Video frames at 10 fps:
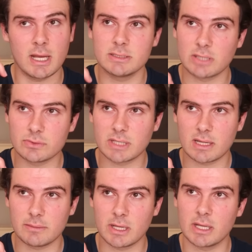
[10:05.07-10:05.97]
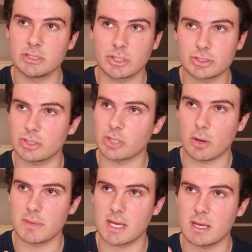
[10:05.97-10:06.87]
Don't tell him. You shouldn't have told
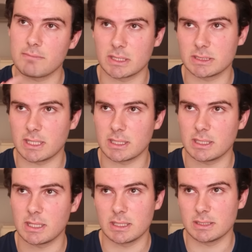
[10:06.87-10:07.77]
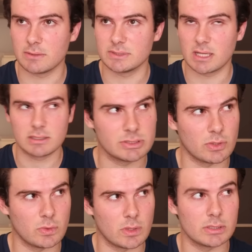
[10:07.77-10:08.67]
me, but you did. And now I'm telling you,
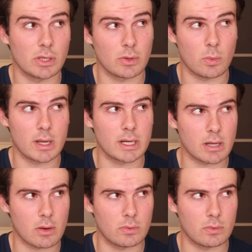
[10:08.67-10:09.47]
you don't want to know.